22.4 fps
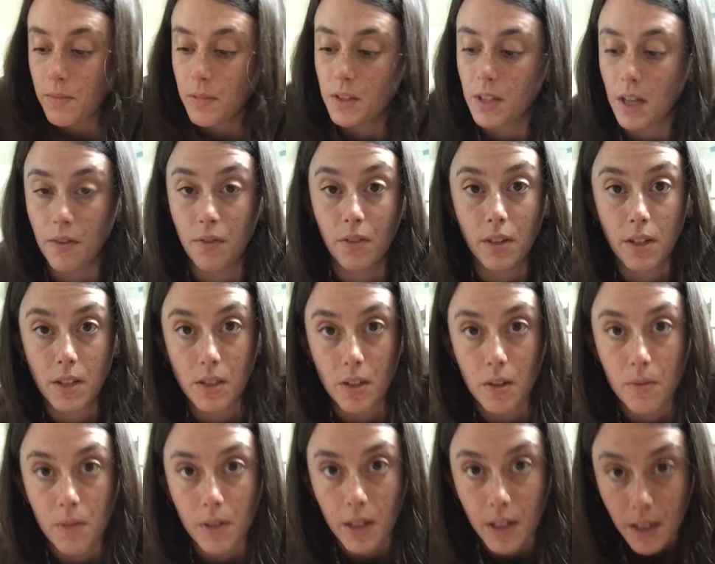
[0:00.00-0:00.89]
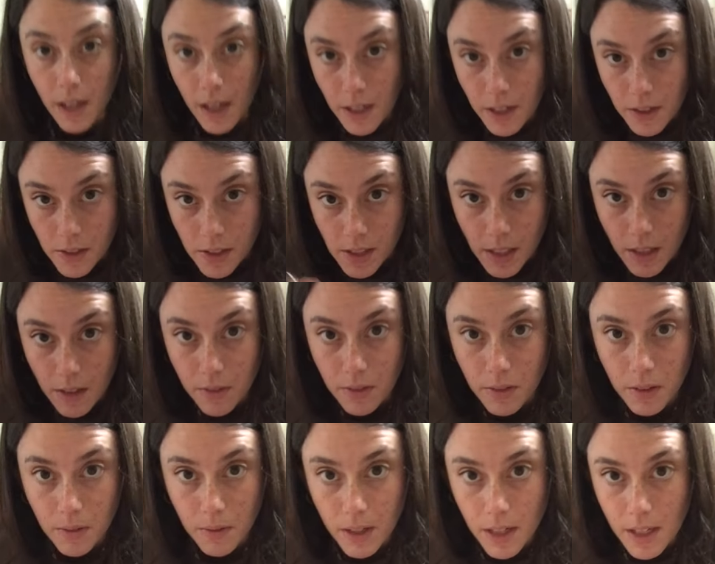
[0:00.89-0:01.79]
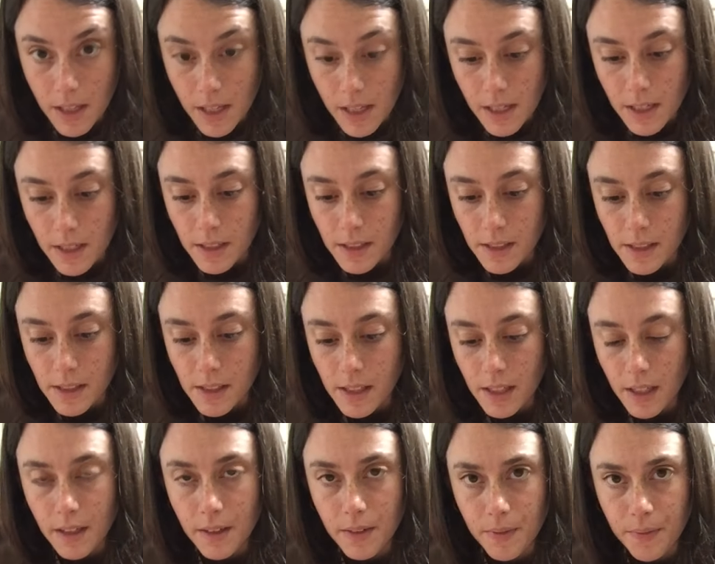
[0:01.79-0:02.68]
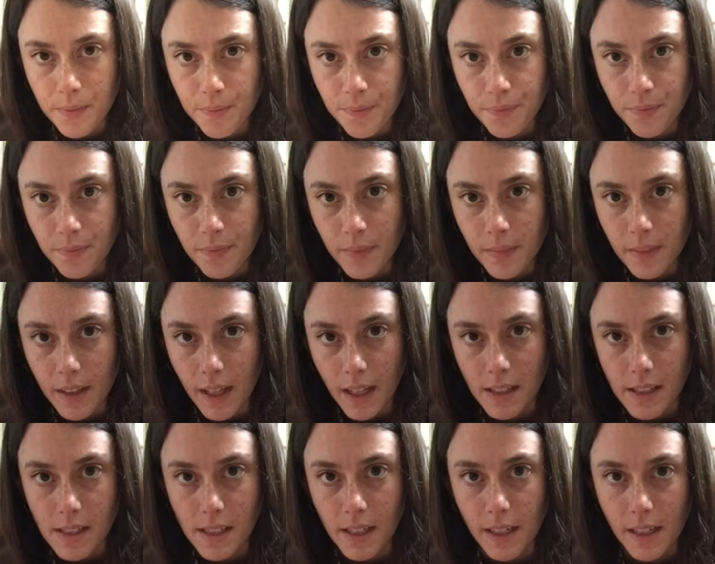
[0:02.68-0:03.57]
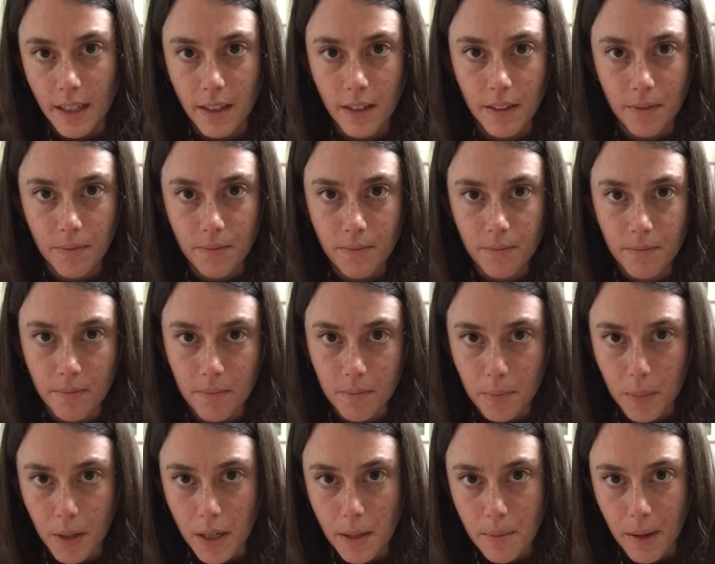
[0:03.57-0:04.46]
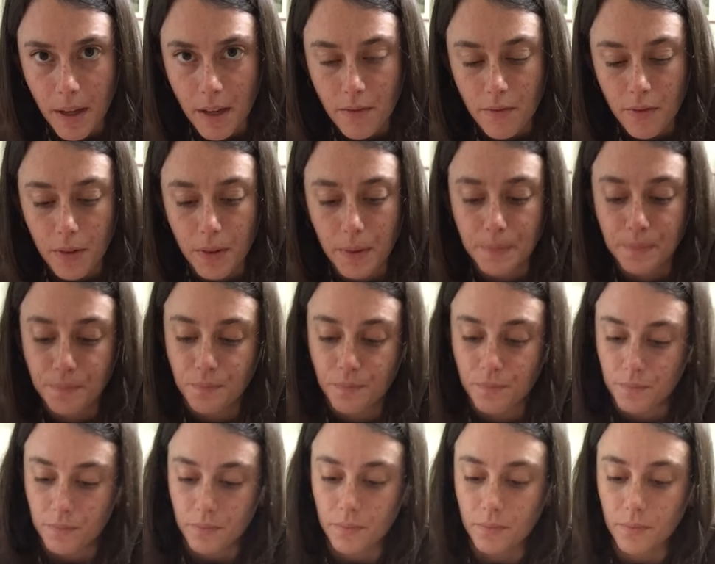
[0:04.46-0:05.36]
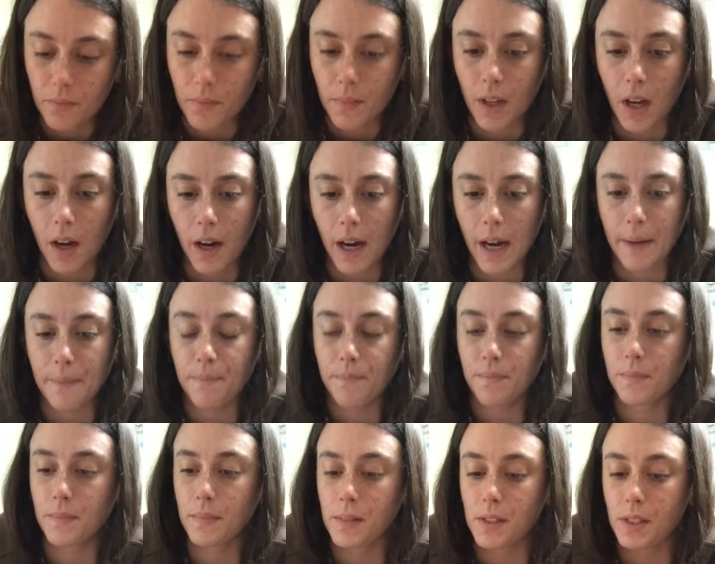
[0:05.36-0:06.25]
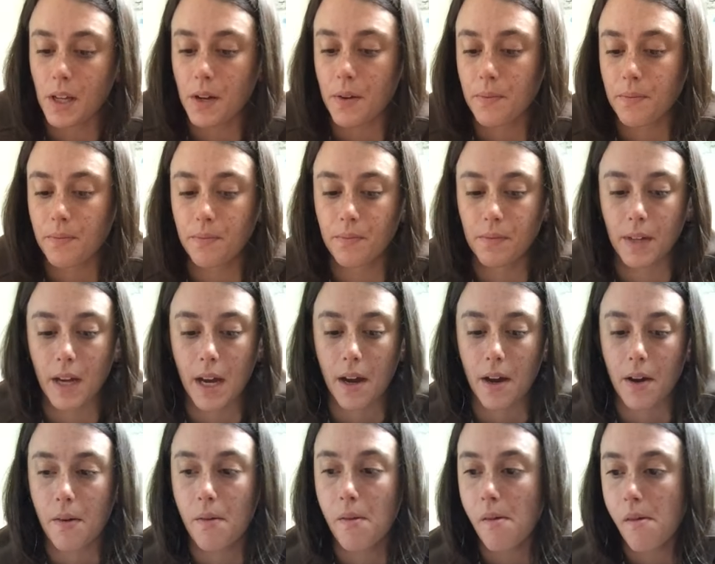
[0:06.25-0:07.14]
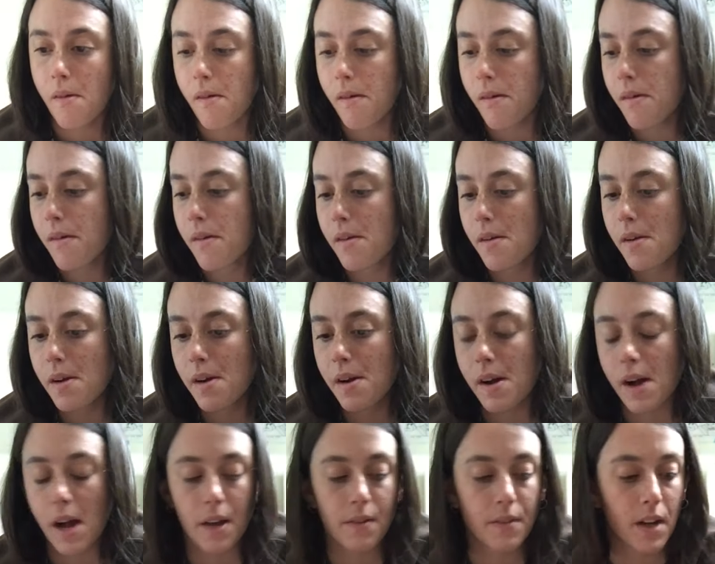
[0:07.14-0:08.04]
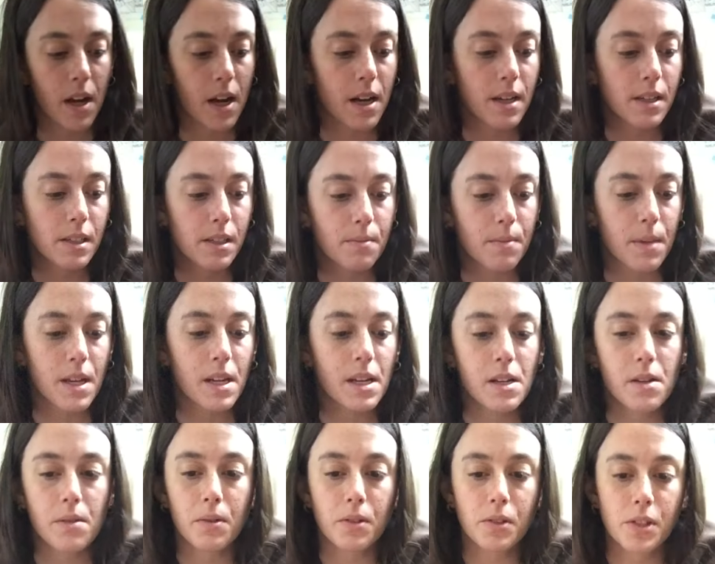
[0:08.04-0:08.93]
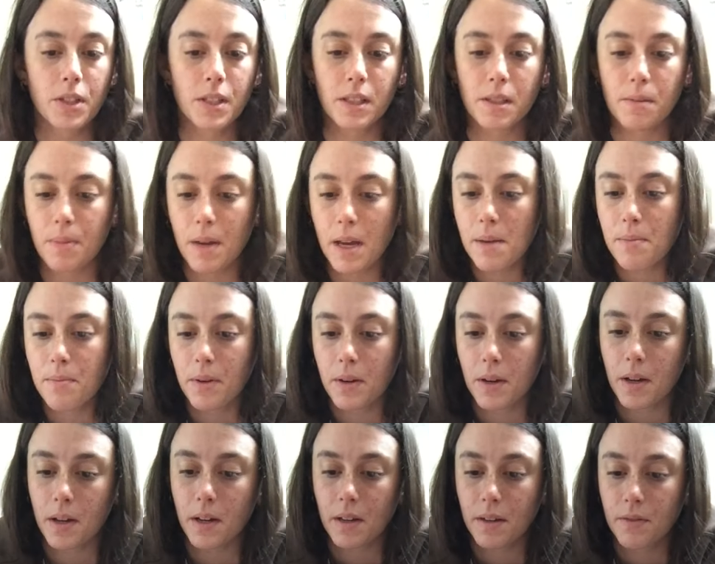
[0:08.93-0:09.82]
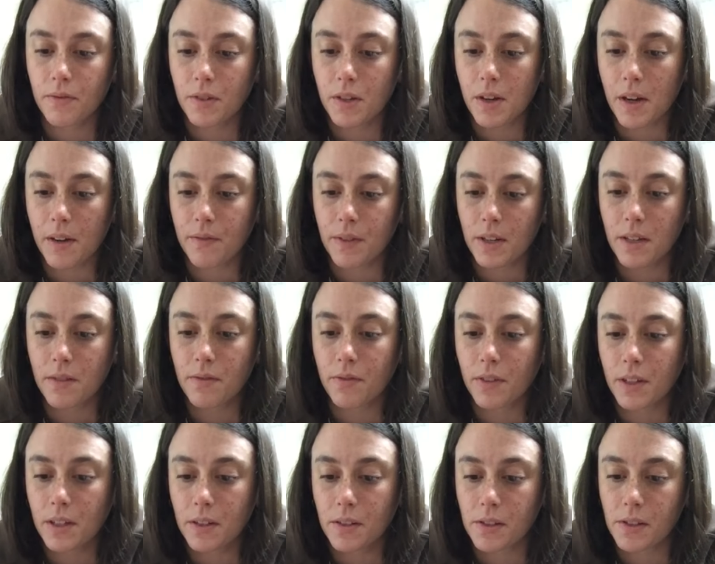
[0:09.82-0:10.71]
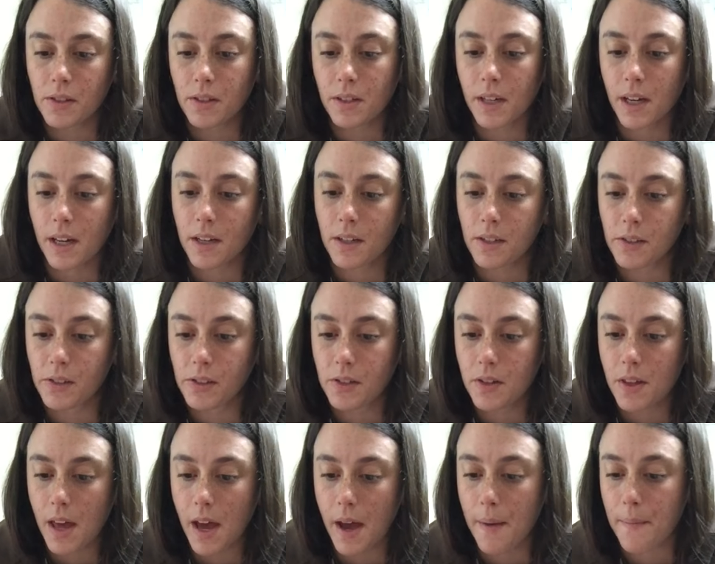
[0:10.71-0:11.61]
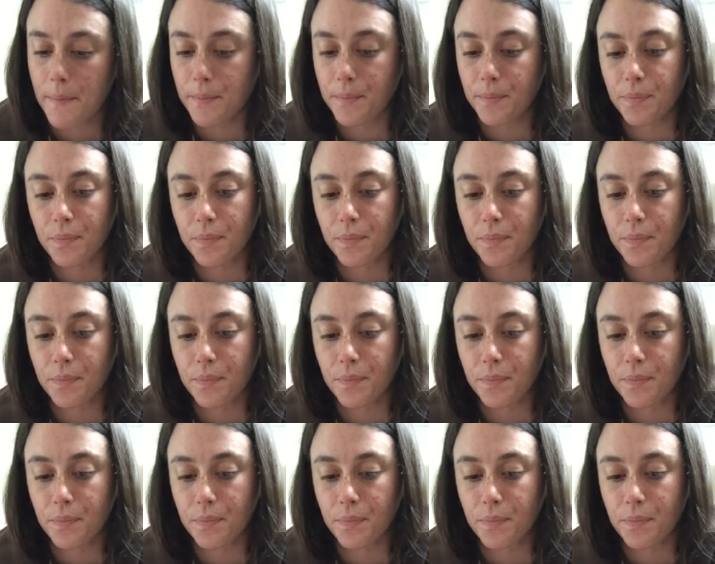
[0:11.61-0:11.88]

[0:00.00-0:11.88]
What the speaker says: Definitely don't want to cut yourself with one of these. That's like pretty painful. Alright, so now I've got my equal sheets of paper. If you have any frills, you can kind of just do that.